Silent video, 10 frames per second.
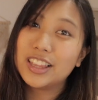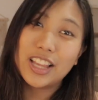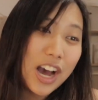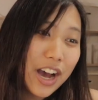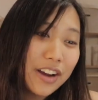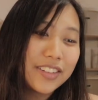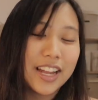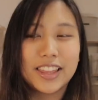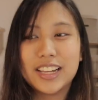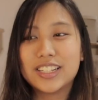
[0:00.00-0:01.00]
loved
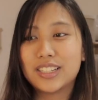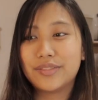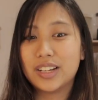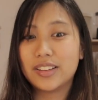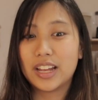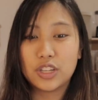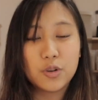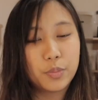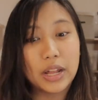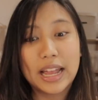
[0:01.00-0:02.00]
and they just feel that
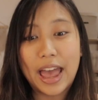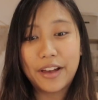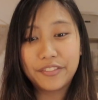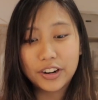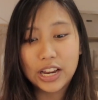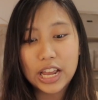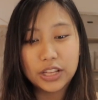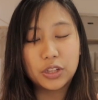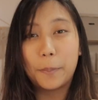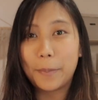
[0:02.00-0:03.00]
you put effort
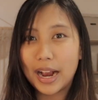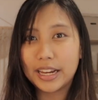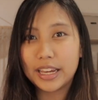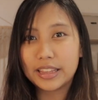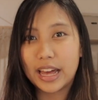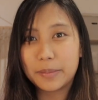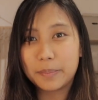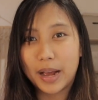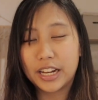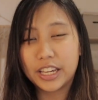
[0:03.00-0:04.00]
into packing
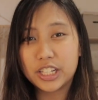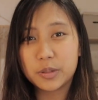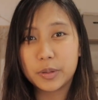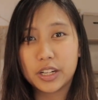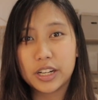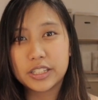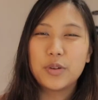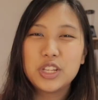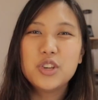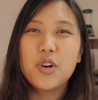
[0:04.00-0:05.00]
that package. Because
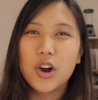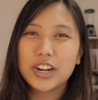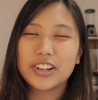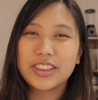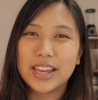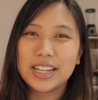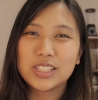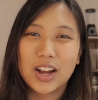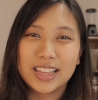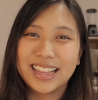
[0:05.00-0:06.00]
when you order
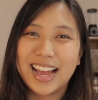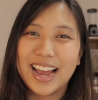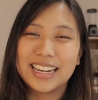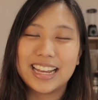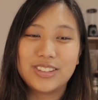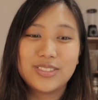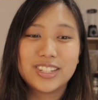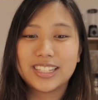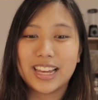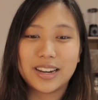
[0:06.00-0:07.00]
things online and you
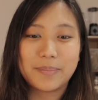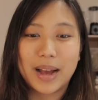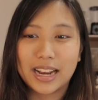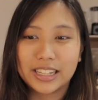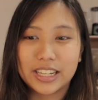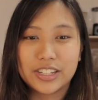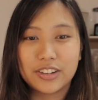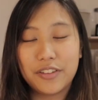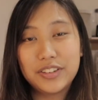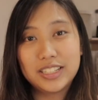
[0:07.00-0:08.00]
just get a package,
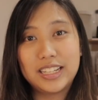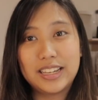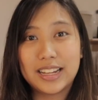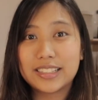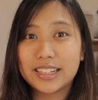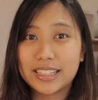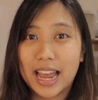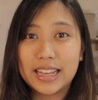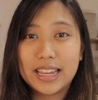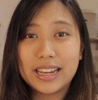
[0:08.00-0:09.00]
obviously that's
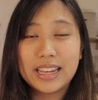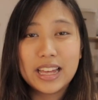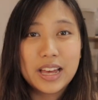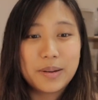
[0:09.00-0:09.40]
exciting.